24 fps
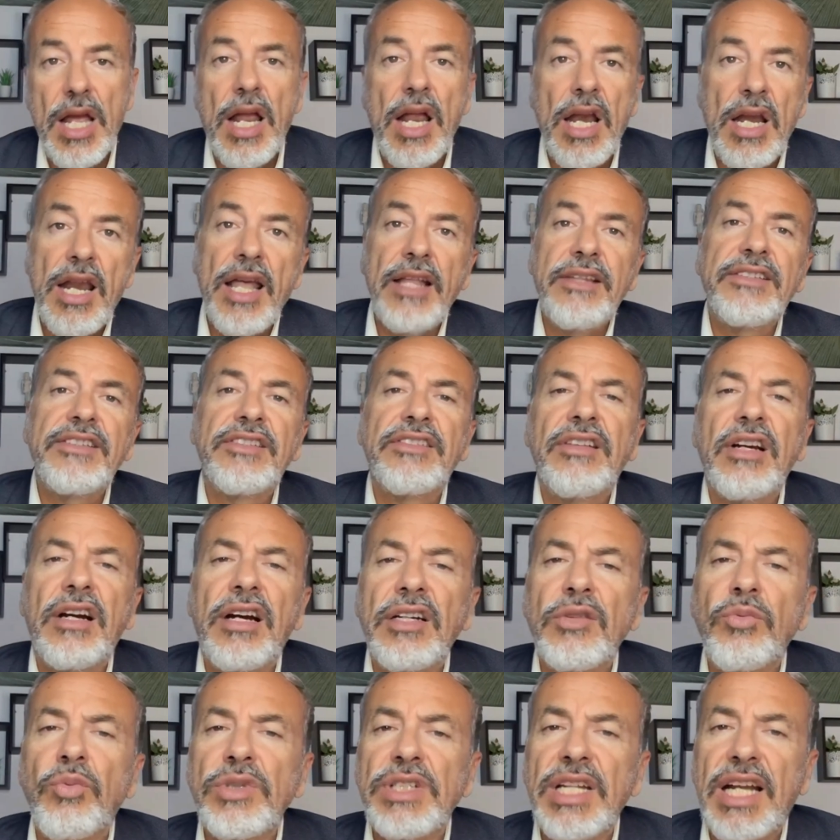Let's
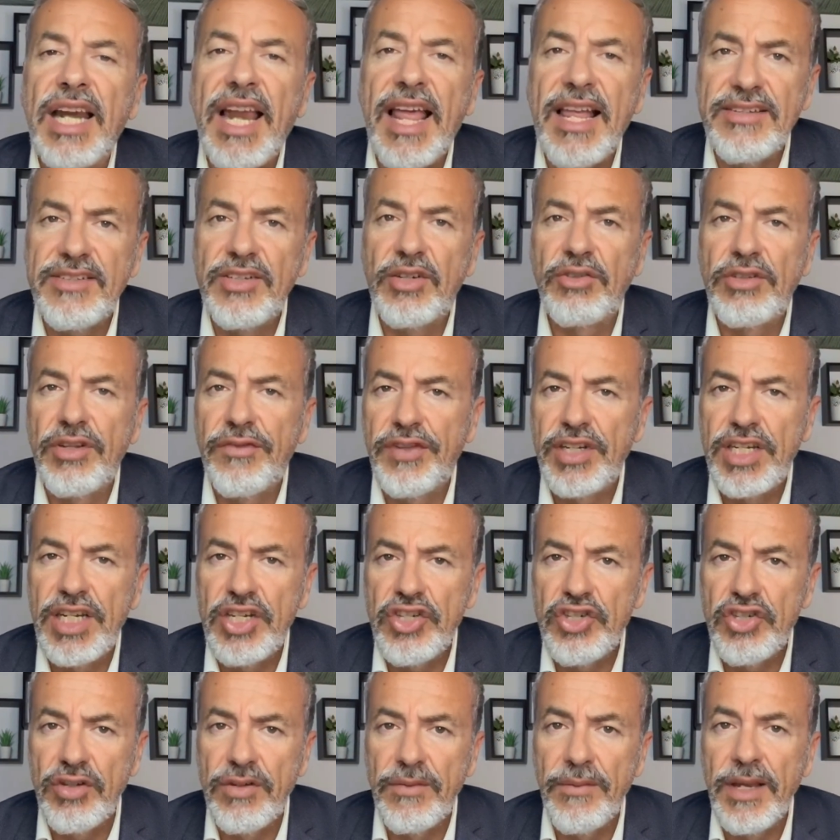start with the classical
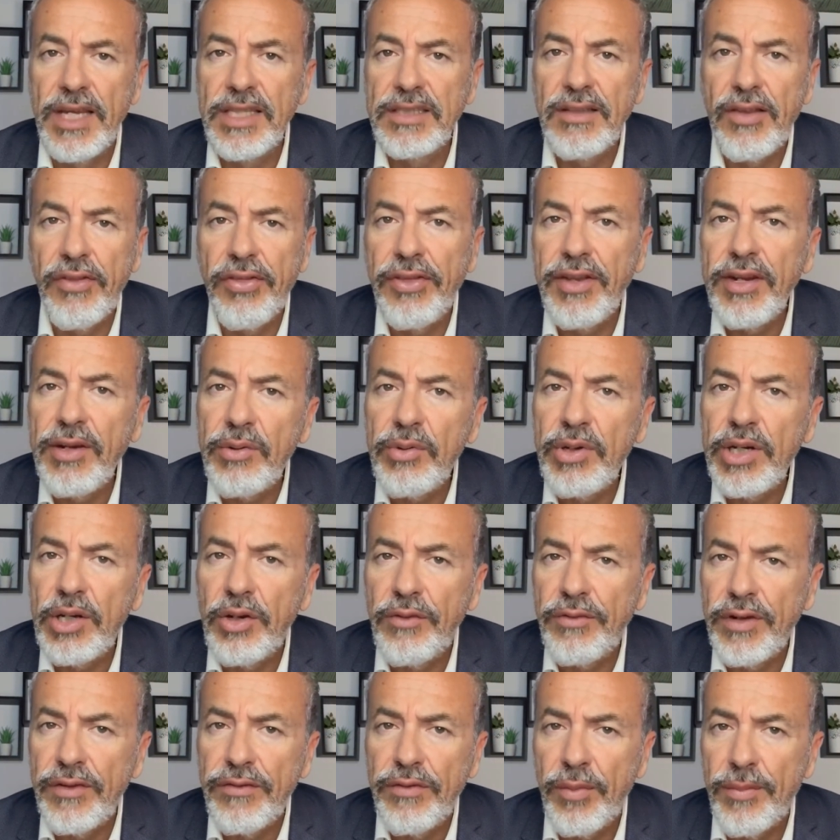definition. In the theory of
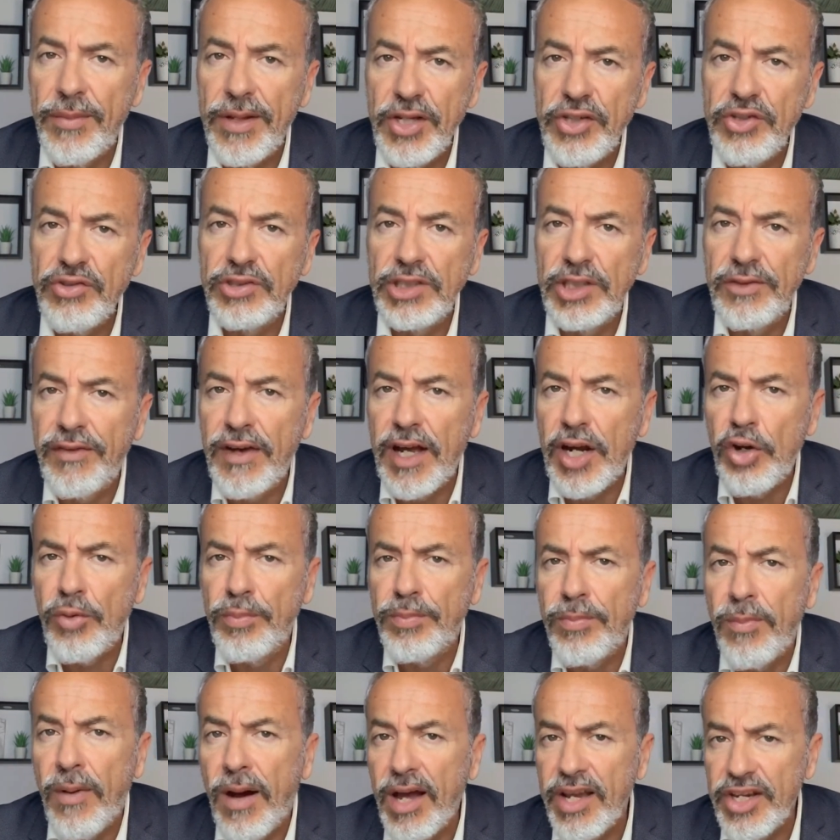information
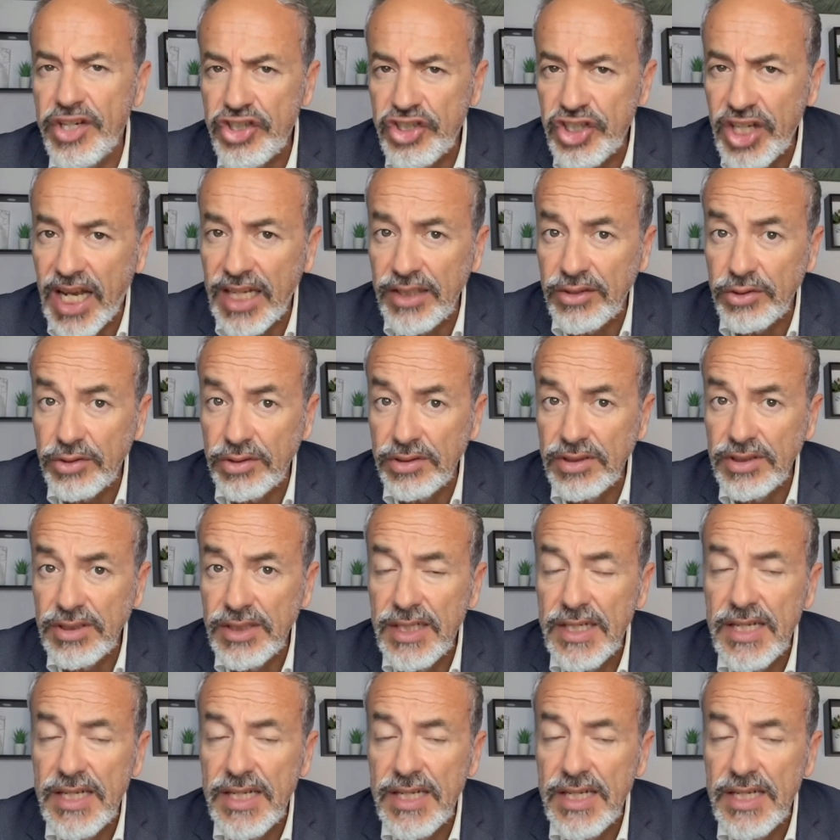developed by Shannon,